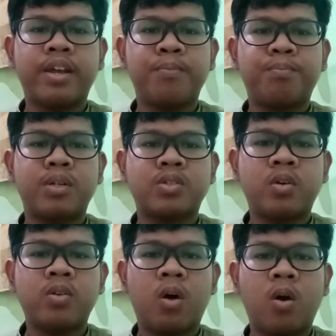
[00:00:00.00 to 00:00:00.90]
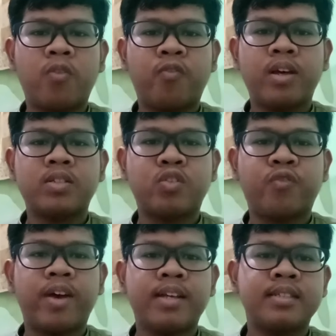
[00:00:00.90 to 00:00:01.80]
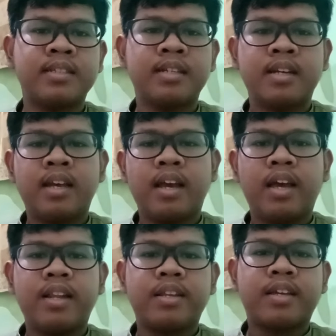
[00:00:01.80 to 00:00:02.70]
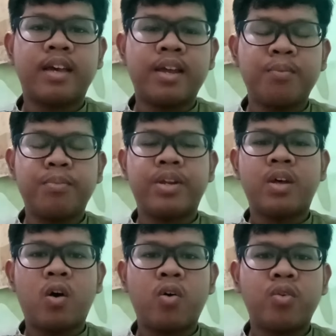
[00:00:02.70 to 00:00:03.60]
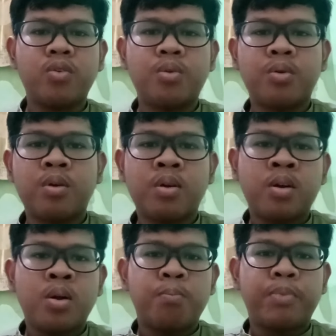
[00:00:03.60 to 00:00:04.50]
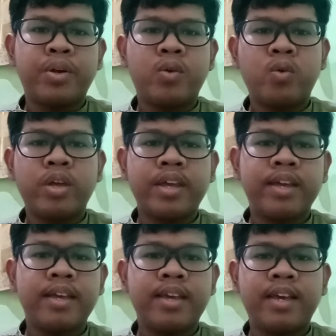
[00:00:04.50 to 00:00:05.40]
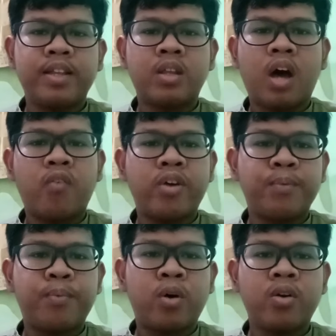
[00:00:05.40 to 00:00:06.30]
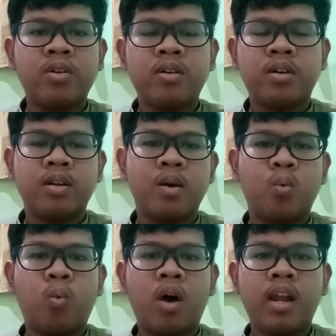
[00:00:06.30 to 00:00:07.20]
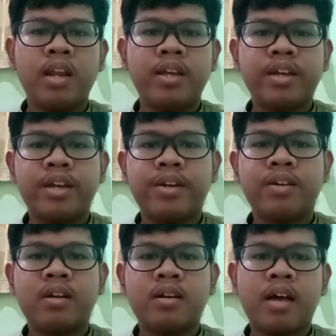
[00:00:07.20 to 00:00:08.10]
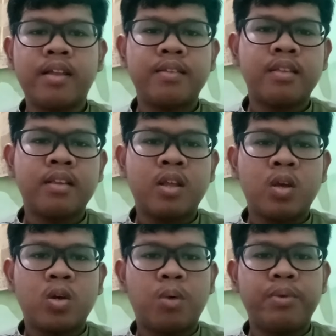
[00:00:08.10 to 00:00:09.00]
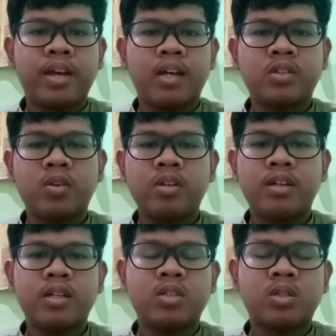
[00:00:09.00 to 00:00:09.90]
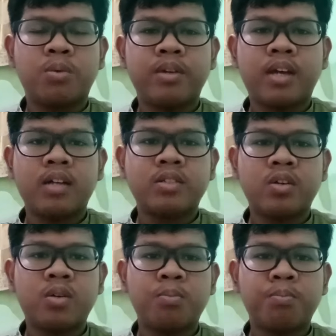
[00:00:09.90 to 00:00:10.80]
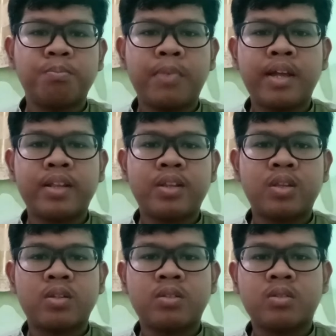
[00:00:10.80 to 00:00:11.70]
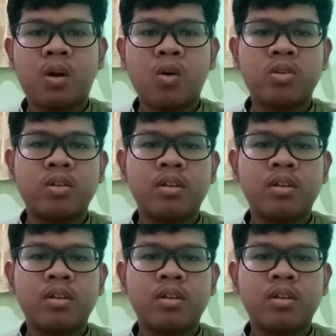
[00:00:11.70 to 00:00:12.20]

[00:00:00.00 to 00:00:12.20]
in person or face to face and can be done by doing it over the phone, while indirect communication is communication made through